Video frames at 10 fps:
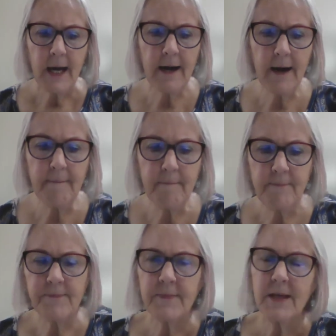
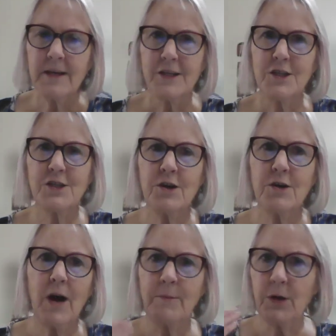
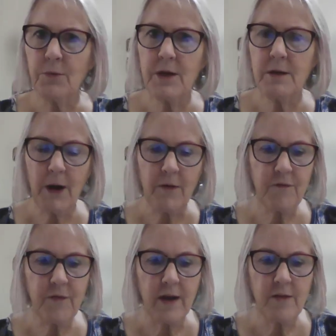So I'm going to read
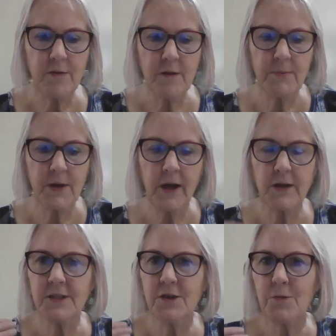about faith, but I
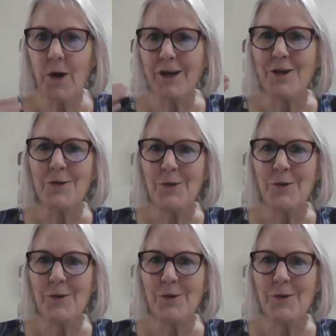also want you